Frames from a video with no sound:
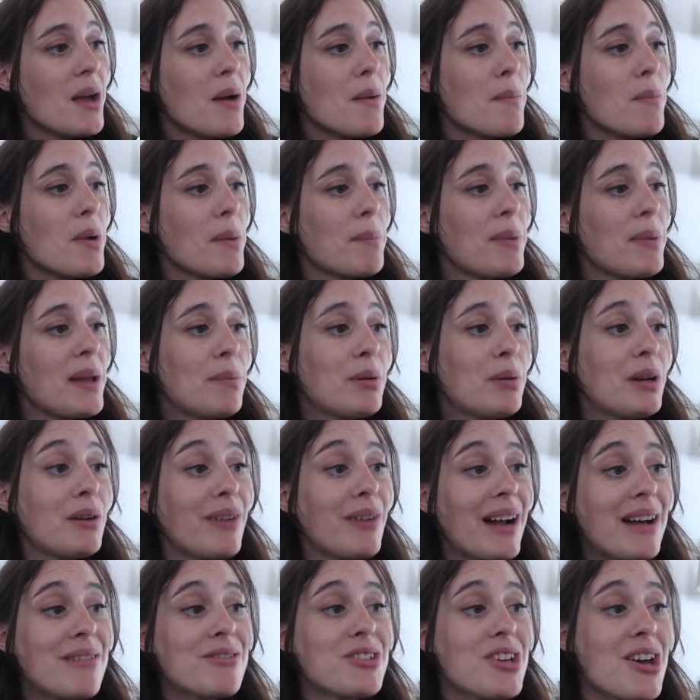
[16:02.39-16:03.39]
But people
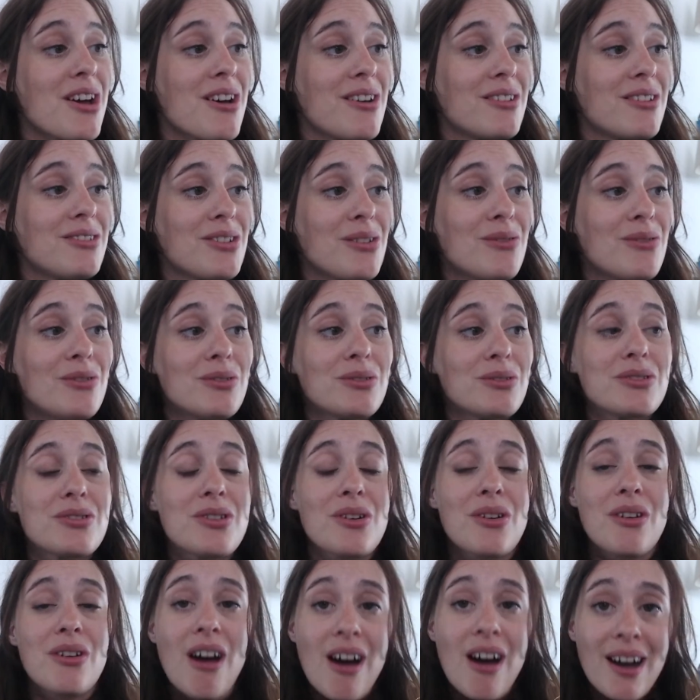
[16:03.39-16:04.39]
around her don't look
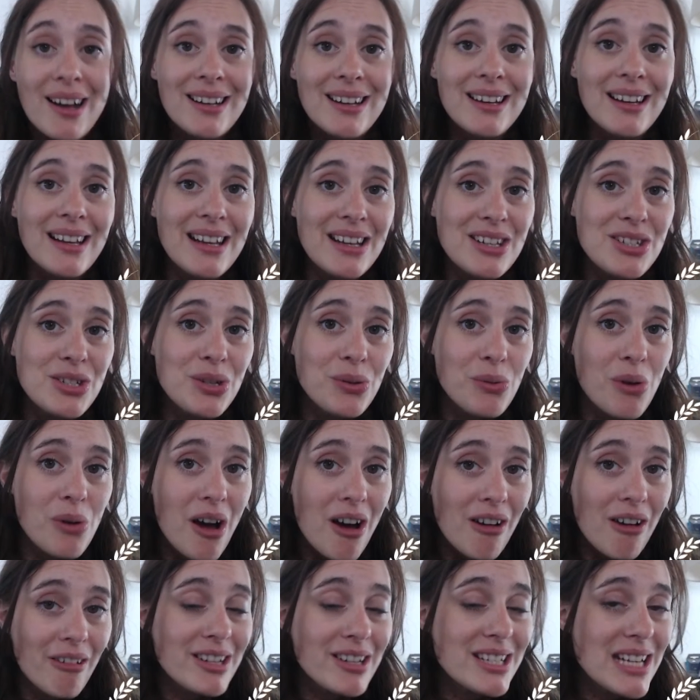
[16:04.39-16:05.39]
so kindly to
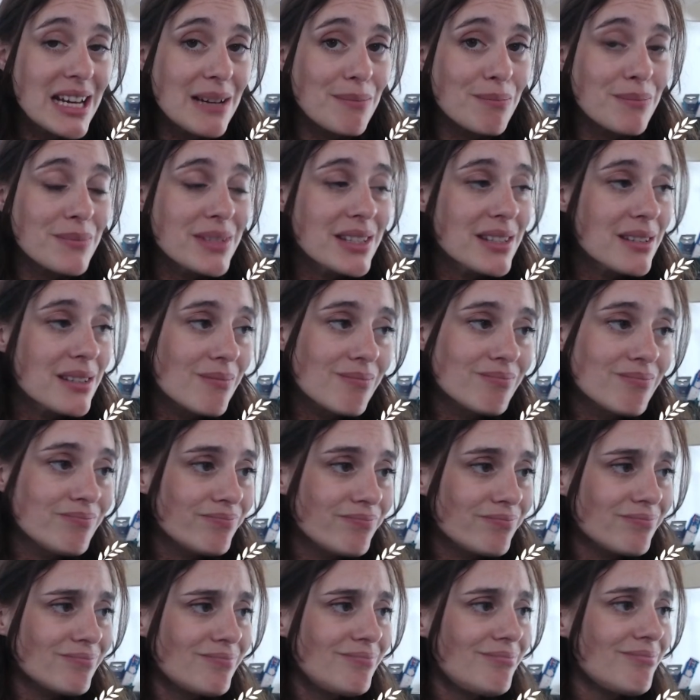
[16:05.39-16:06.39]
her attempts.
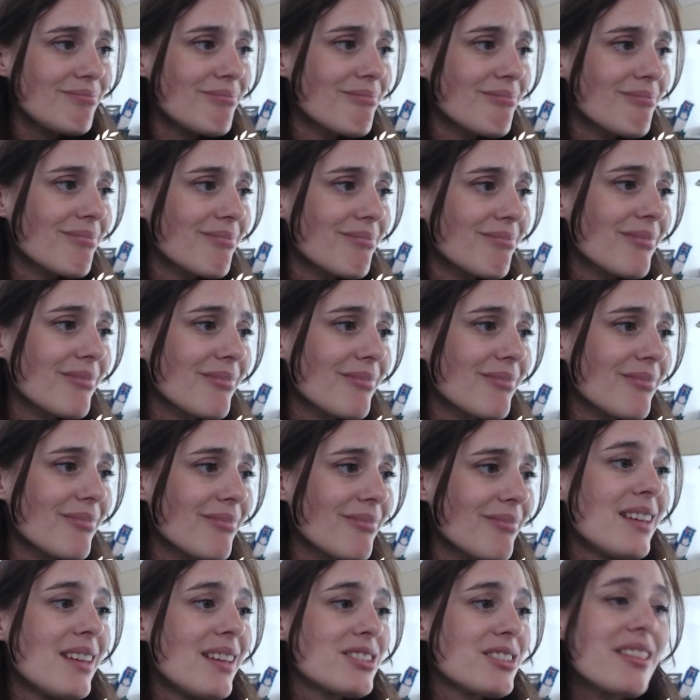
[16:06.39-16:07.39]

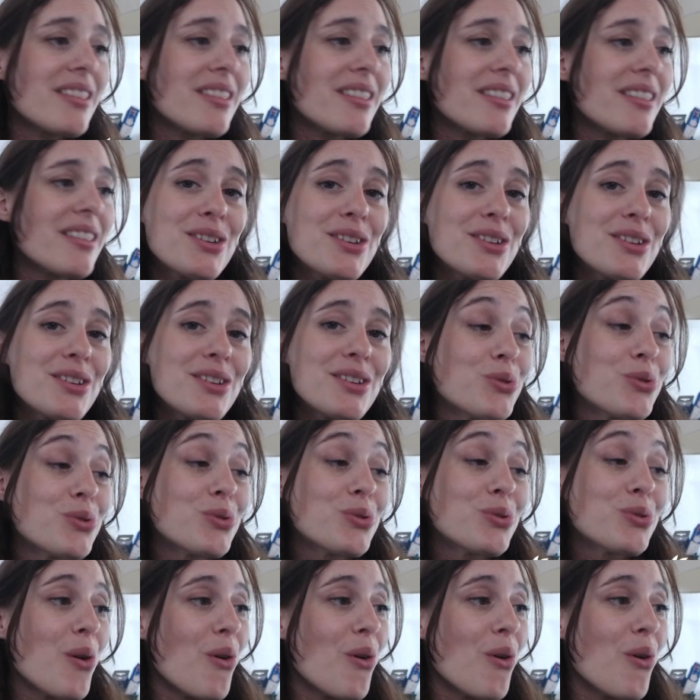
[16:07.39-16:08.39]
So that is
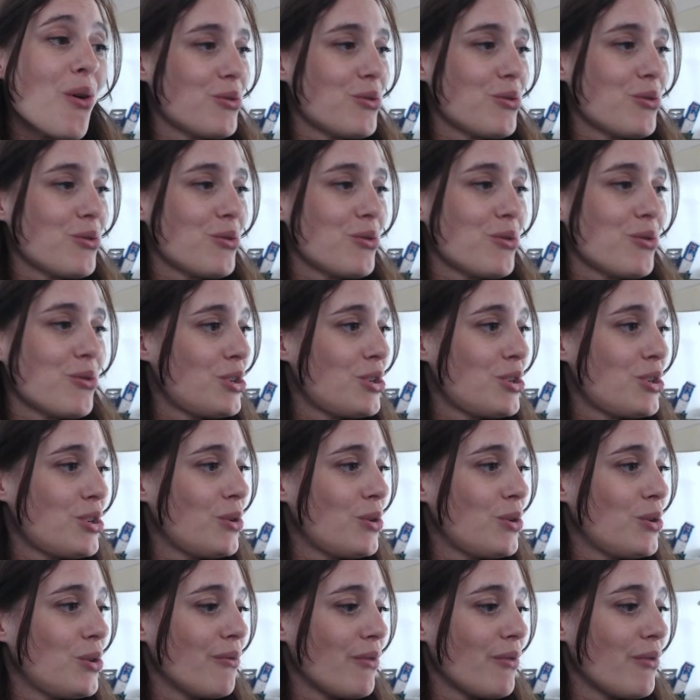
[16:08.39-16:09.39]
also on
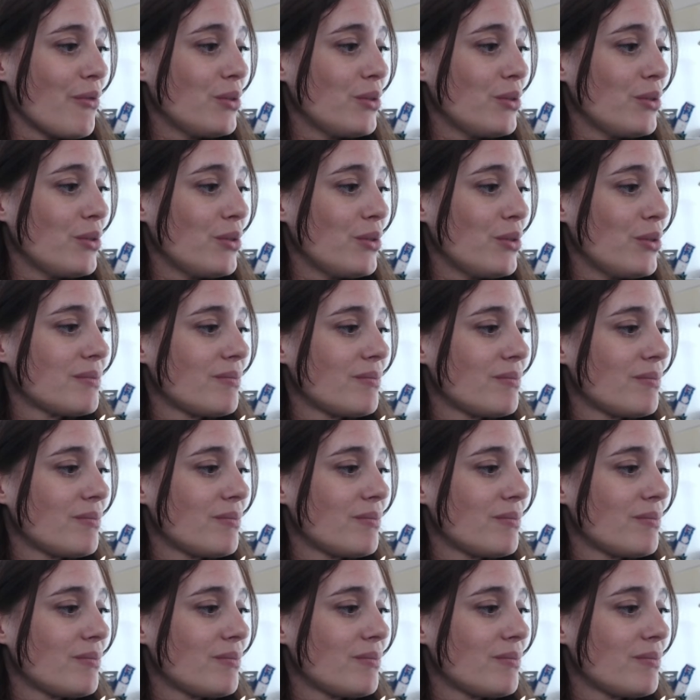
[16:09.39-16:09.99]
2 votes.